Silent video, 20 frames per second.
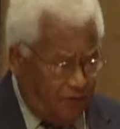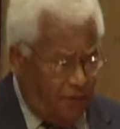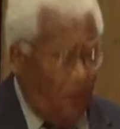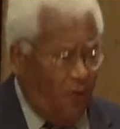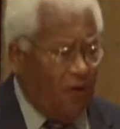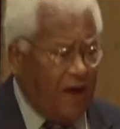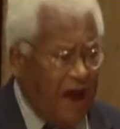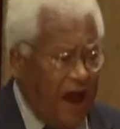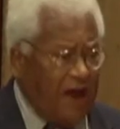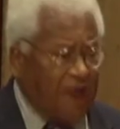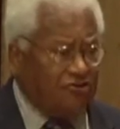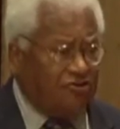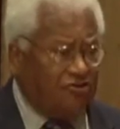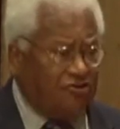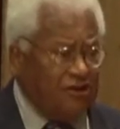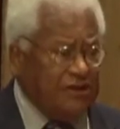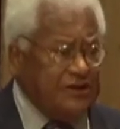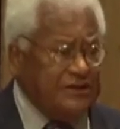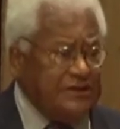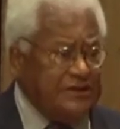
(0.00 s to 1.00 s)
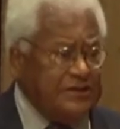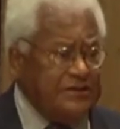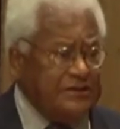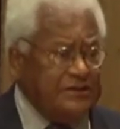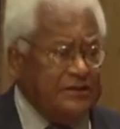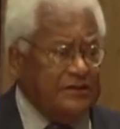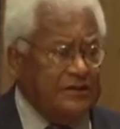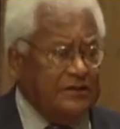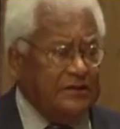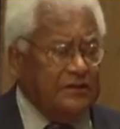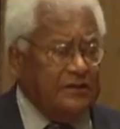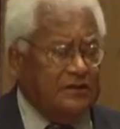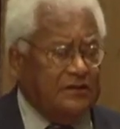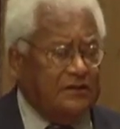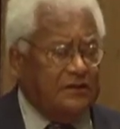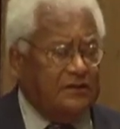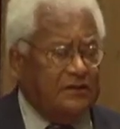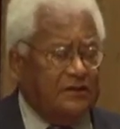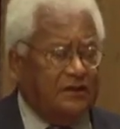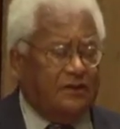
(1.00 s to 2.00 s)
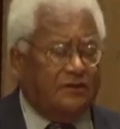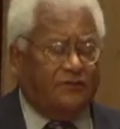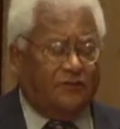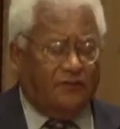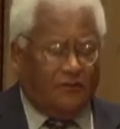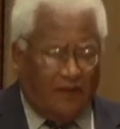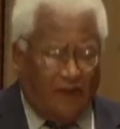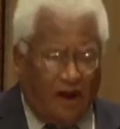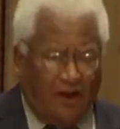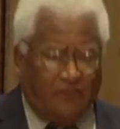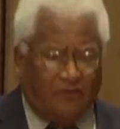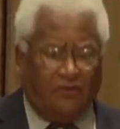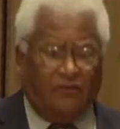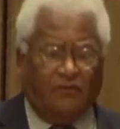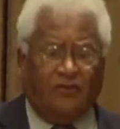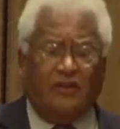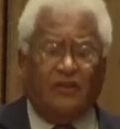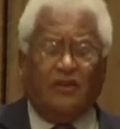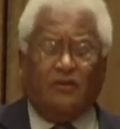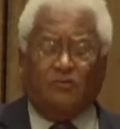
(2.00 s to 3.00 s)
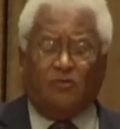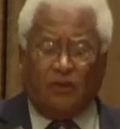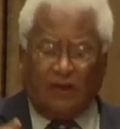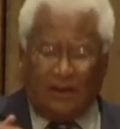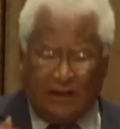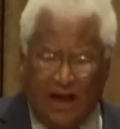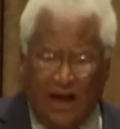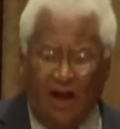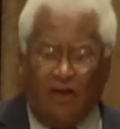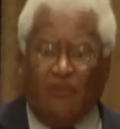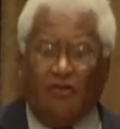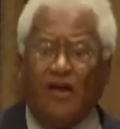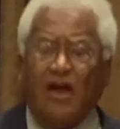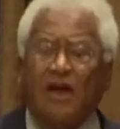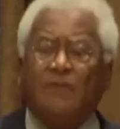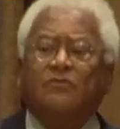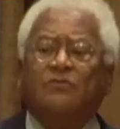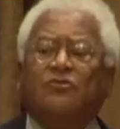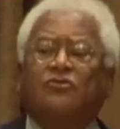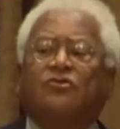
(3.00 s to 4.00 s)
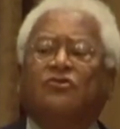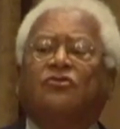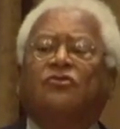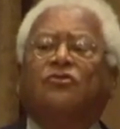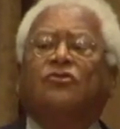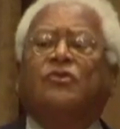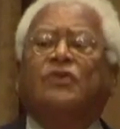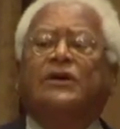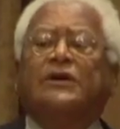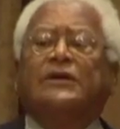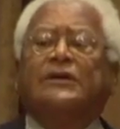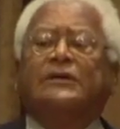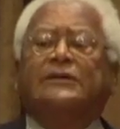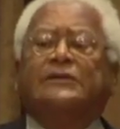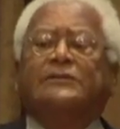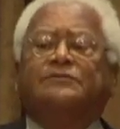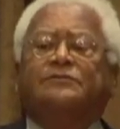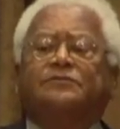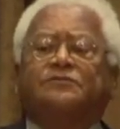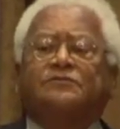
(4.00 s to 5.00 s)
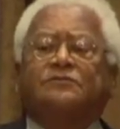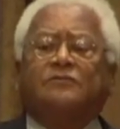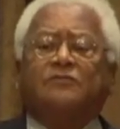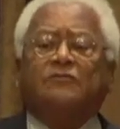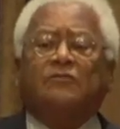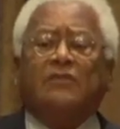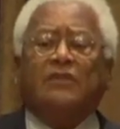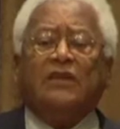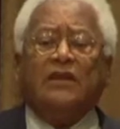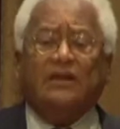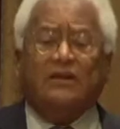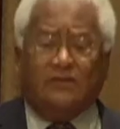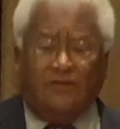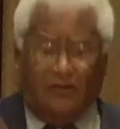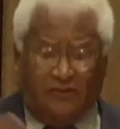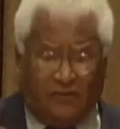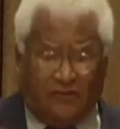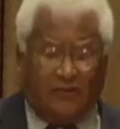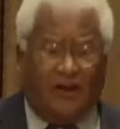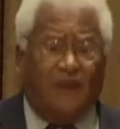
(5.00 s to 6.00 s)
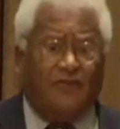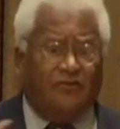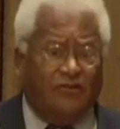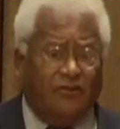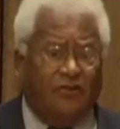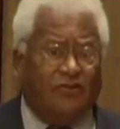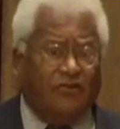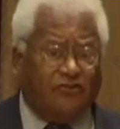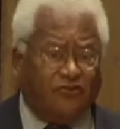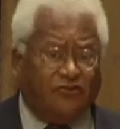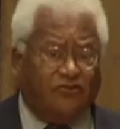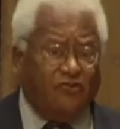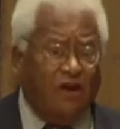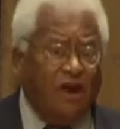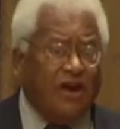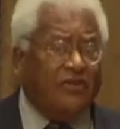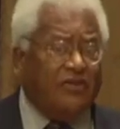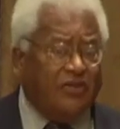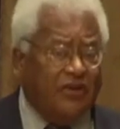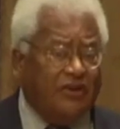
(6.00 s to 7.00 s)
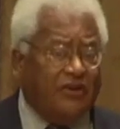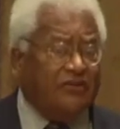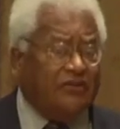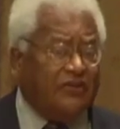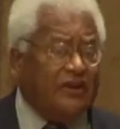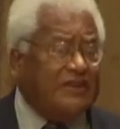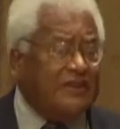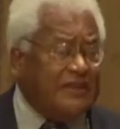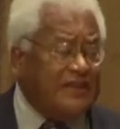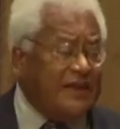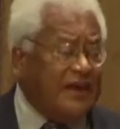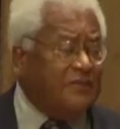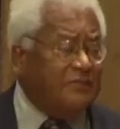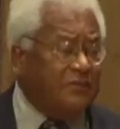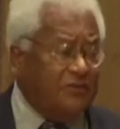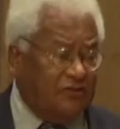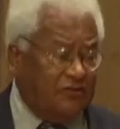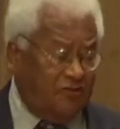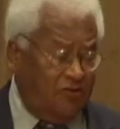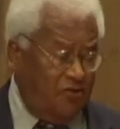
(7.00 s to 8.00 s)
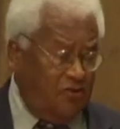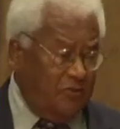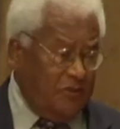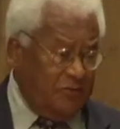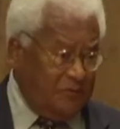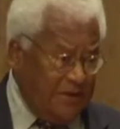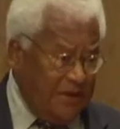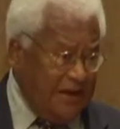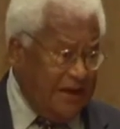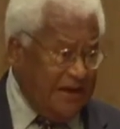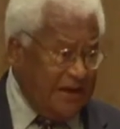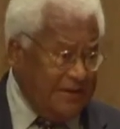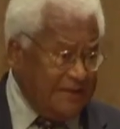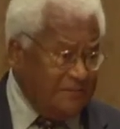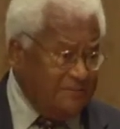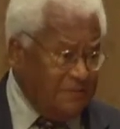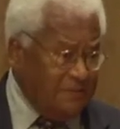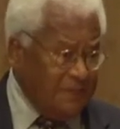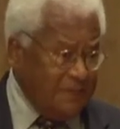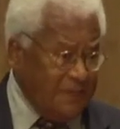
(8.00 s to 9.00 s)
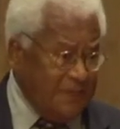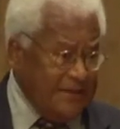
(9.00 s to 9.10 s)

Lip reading: for action, a philosophy that will allow them to discover the strength that is in them as a human being,